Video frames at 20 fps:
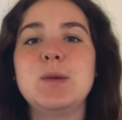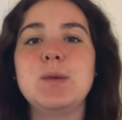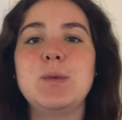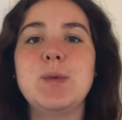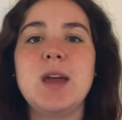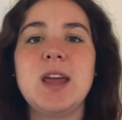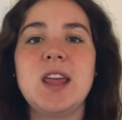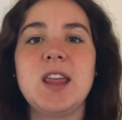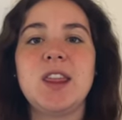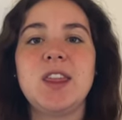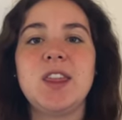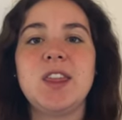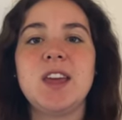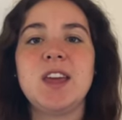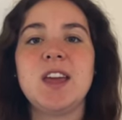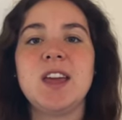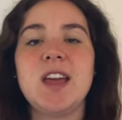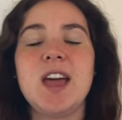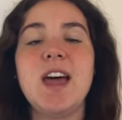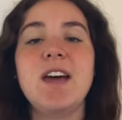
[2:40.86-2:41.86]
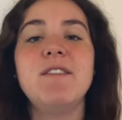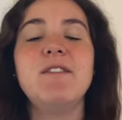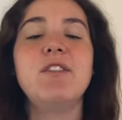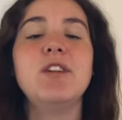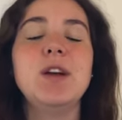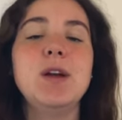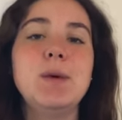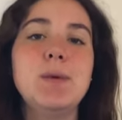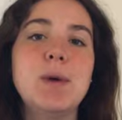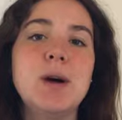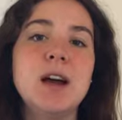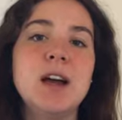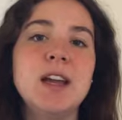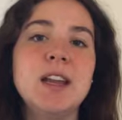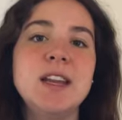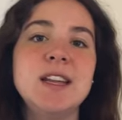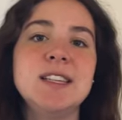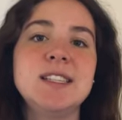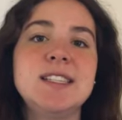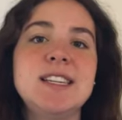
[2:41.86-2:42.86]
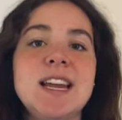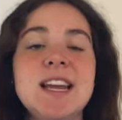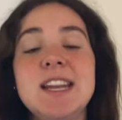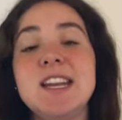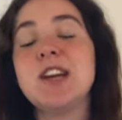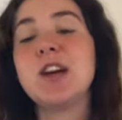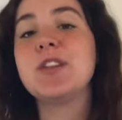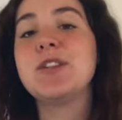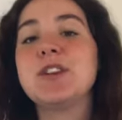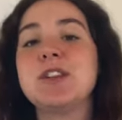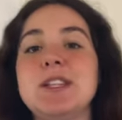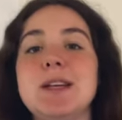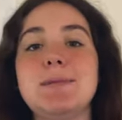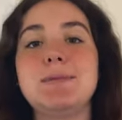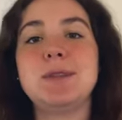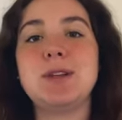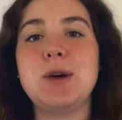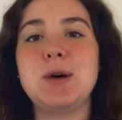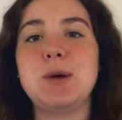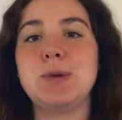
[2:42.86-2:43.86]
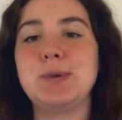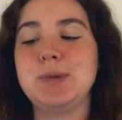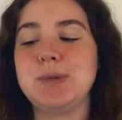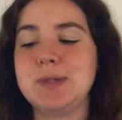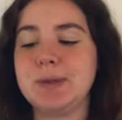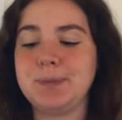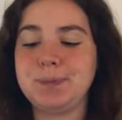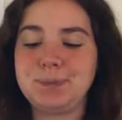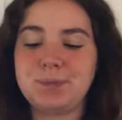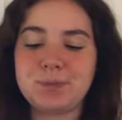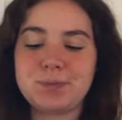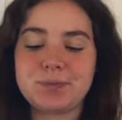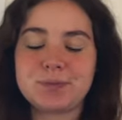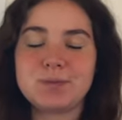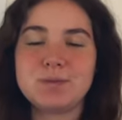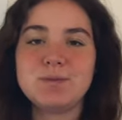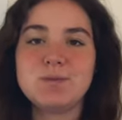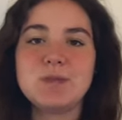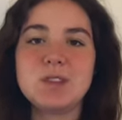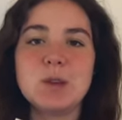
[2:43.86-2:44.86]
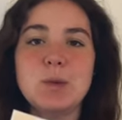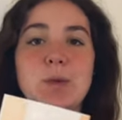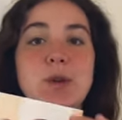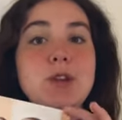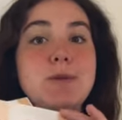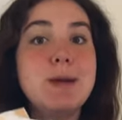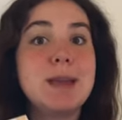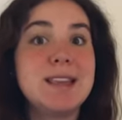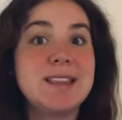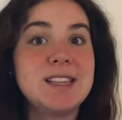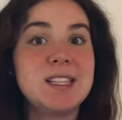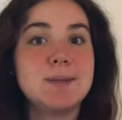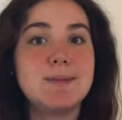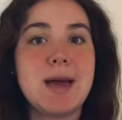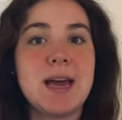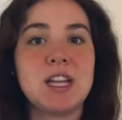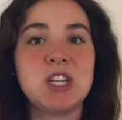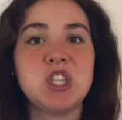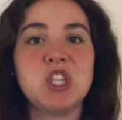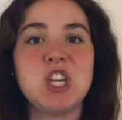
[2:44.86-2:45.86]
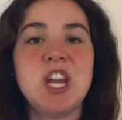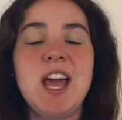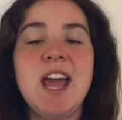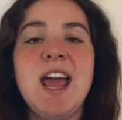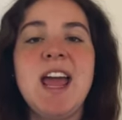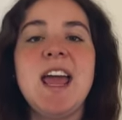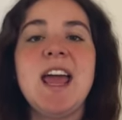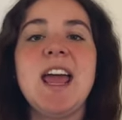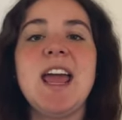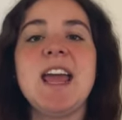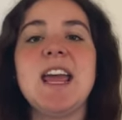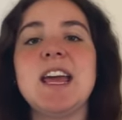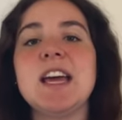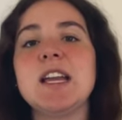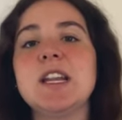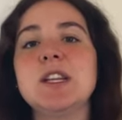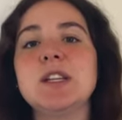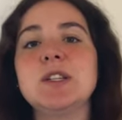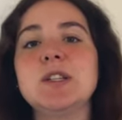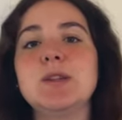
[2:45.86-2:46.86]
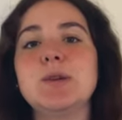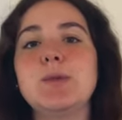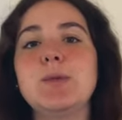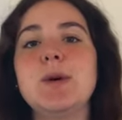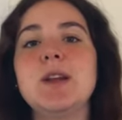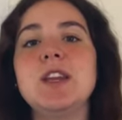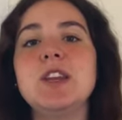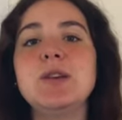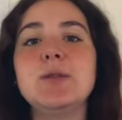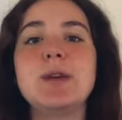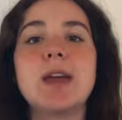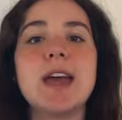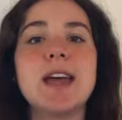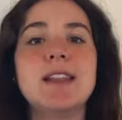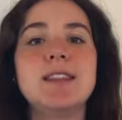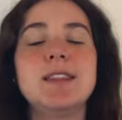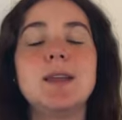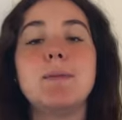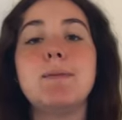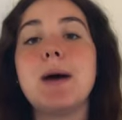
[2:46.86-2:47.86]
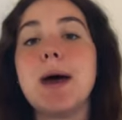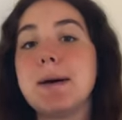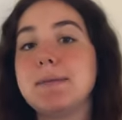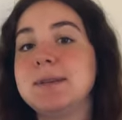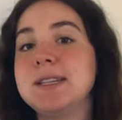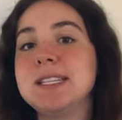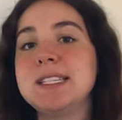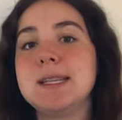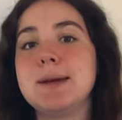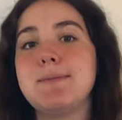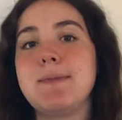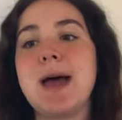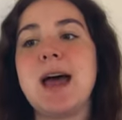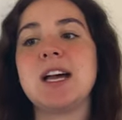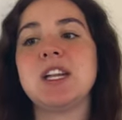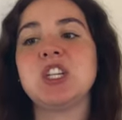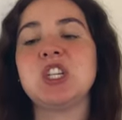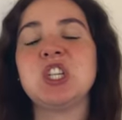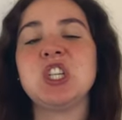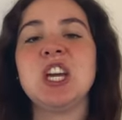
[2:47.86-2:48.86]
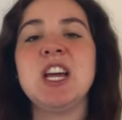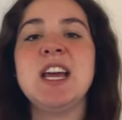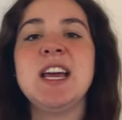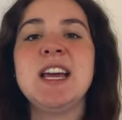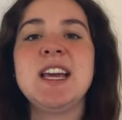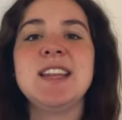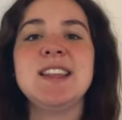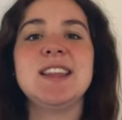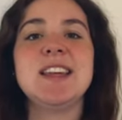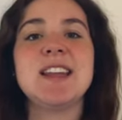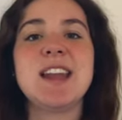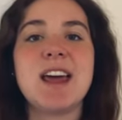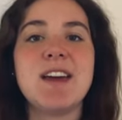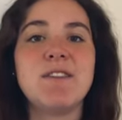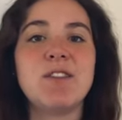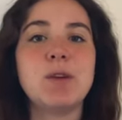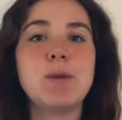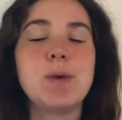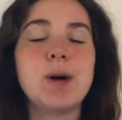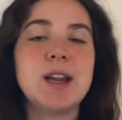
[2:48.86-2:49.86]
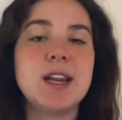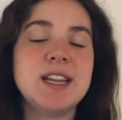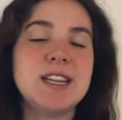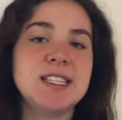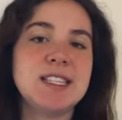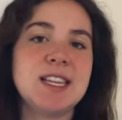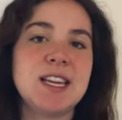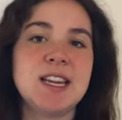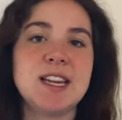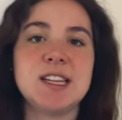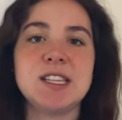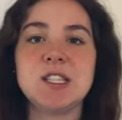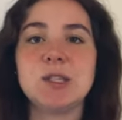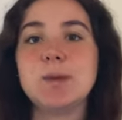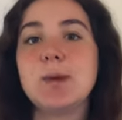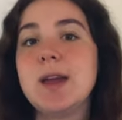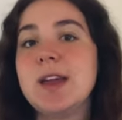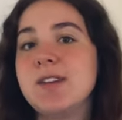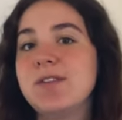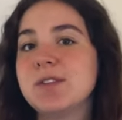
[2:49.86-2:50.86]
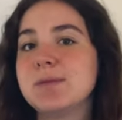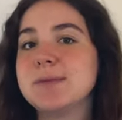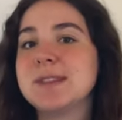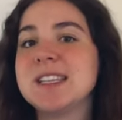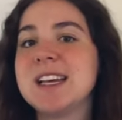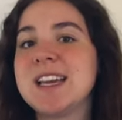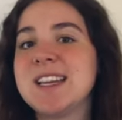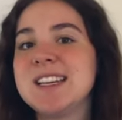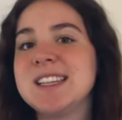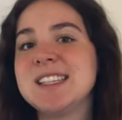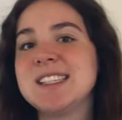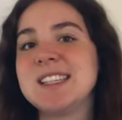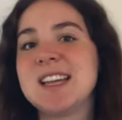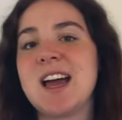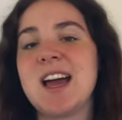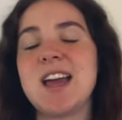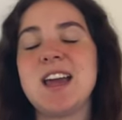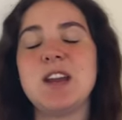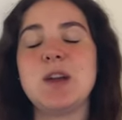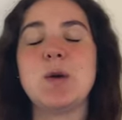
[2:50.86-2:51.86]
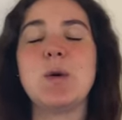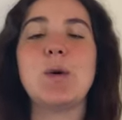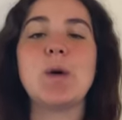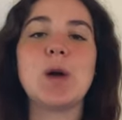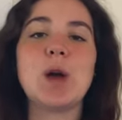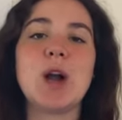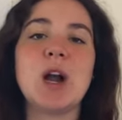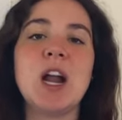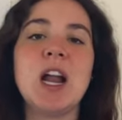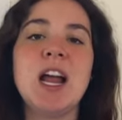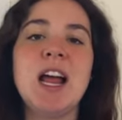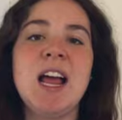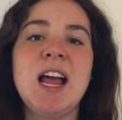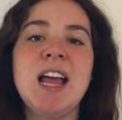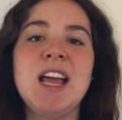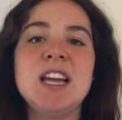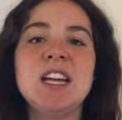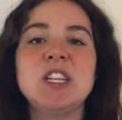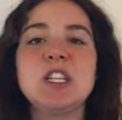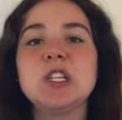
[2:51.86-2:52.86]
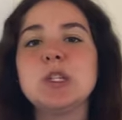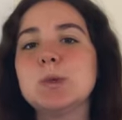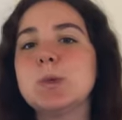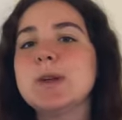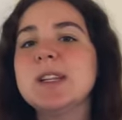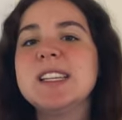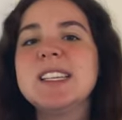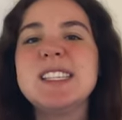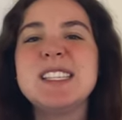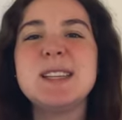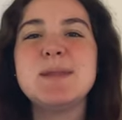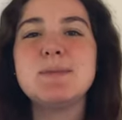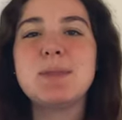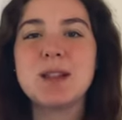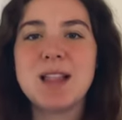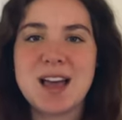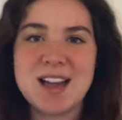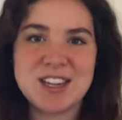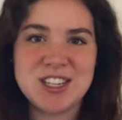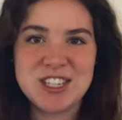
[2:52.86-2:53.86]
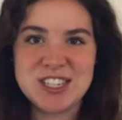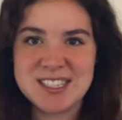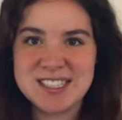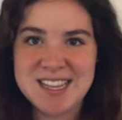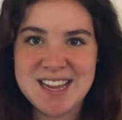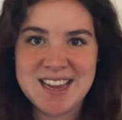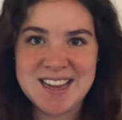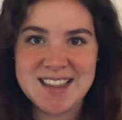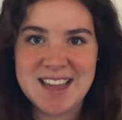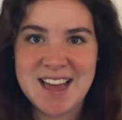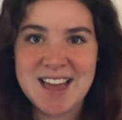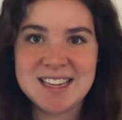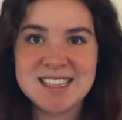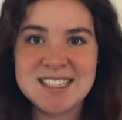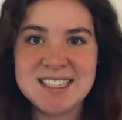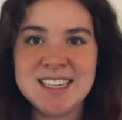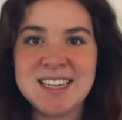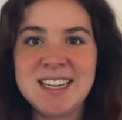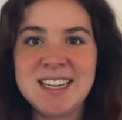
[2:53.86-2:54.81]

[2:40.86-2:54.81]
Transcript: with everyone standing on their tiptoes when you make this match. And when you get the baptism match, then everyone is gonna sway from side to side, or just really simple actions like that.